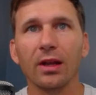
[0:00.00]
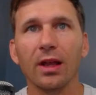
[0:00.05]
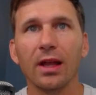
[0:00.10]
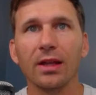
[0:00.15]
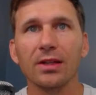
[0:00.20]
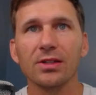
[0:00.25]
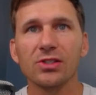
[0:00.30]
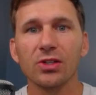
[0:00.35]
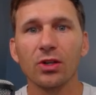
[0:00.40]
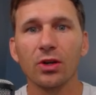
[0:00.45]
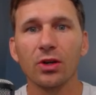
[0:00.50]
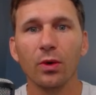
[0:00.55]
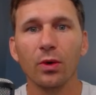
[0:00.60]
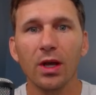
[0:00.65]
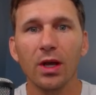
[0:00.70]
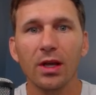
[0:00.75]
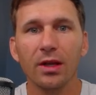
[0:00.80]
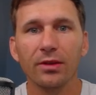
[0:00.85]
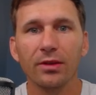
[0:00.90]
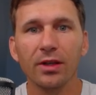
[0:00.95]
And so
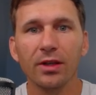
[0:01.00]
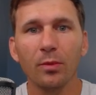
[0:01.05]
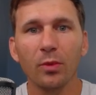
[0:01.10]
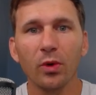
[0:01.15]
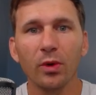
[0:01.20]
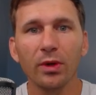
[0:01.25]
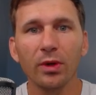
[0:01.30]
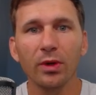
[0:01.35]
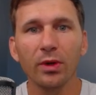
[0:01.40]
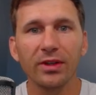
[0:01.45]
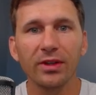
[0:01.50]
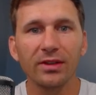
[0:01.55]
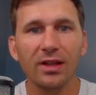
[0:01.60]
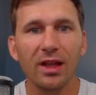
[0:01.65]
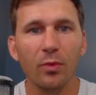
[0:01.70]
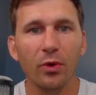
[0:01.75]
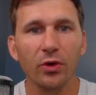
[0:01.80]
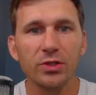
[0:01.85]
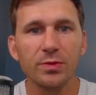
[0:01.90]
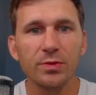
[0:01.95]
the number one thing that
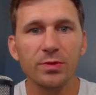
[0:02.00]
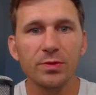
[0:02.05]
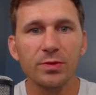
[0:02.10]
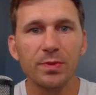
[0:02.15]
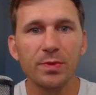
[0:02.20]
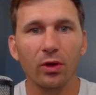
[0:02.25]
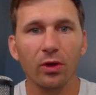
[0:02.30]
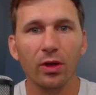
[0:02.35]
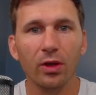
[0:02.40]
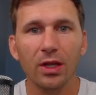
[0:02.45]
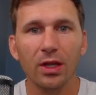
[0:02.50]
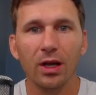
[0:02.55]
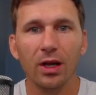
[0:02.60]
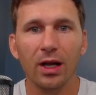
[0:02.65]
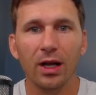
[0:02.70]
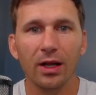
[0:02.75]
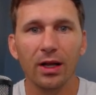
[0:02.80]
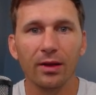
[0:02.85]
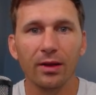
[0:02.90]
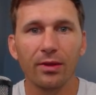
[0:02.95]
most people
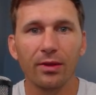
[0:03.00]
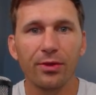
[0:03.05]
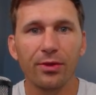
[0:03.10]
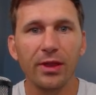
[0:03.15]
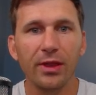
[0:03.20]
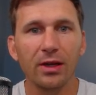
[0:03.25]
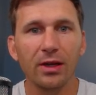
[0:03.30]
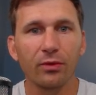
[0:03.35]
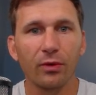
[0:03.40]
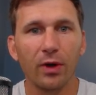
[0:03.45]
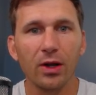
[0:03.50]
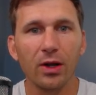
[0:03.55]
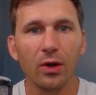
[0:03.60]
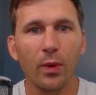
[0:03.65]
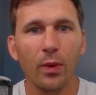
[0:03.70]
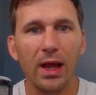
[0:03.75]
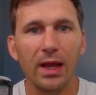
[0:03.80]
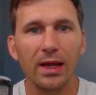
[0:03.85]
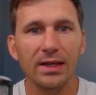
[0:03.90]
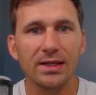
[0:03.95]
think right
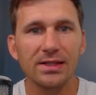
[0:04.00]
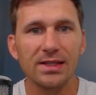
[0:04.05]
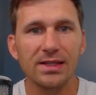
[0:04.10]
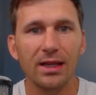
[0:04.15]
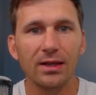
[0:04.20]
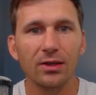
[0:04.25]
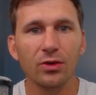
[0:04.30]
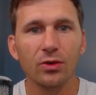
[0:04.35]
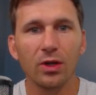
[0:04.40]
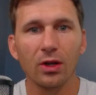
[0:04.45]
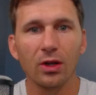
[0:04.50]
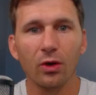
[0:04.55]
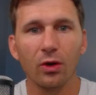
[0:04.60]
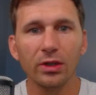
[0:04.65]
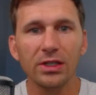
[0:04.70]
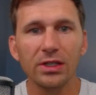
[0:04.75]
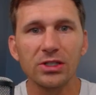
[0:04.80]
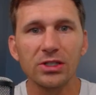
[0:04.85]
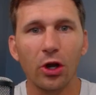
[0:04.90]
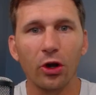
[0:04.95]
away is that you can
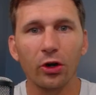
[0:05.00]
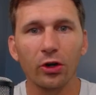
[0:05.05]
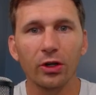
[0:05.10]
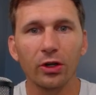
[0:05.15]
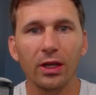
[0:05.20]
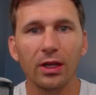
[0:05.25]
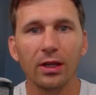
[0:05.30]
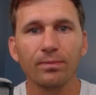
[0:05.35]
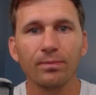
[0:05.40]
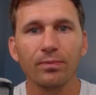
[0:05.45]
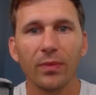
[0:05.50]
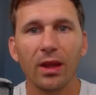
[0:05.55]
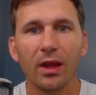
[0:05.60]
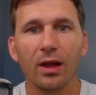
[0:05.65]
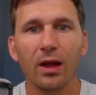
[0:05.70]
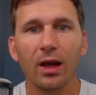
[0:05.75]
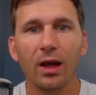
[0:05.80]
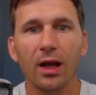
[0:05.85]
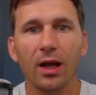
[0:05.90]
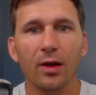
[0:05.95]
only target,
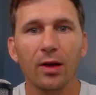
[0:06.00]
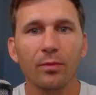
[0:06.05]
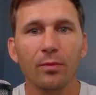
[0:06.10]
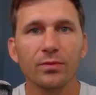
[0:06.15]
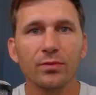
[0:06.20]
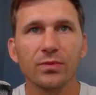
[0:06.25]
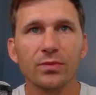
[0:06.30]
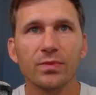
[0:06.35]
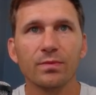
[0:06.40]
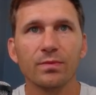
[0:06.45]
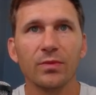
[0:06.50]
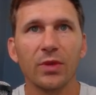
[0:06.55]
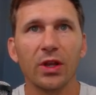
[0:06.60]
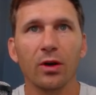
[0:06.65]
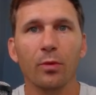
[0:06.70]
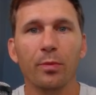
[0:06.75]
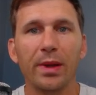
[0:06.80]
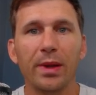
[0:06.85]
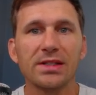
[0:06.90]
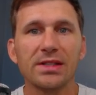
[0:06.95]

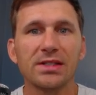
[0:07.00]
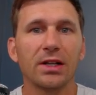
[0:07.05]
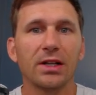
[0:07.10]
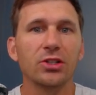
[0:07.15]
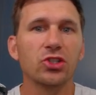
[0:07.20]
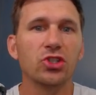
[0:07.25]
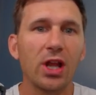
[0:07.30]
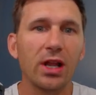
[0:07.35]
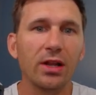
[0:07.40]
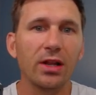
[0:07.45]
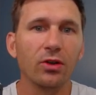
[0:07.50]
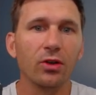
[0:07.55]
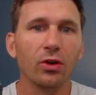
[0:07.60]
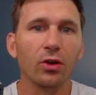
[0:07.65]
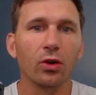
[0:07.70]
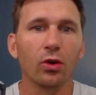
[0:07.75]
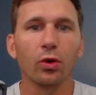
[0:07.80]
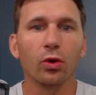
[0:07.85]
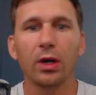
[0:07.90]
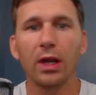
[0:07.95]
based on gender
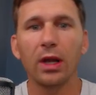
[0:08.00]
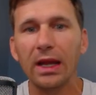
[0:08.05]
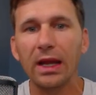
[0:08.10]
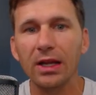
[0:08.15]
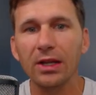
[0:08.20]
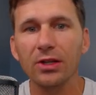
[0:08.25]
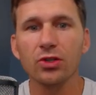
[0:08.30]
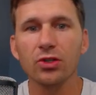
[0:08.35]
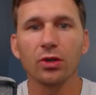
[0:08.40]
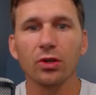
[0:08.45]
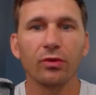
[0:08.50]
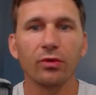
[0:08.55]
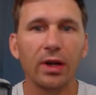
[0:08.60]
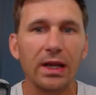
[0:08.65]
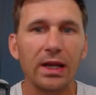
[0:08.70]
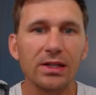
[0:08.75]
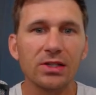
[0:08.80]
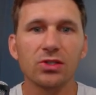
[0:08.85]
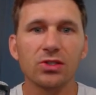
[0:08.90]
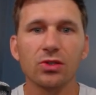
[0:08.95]
or age or
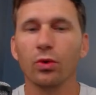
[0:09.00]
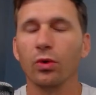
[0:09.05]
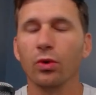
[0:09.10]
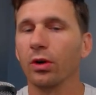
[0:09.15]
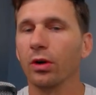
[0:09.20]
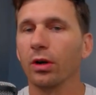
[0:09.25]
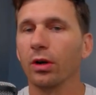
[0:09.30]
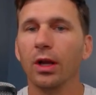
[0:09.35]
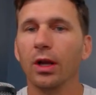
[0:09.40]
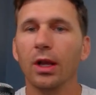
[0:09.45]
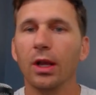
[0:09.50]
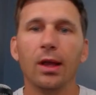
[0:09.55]
race or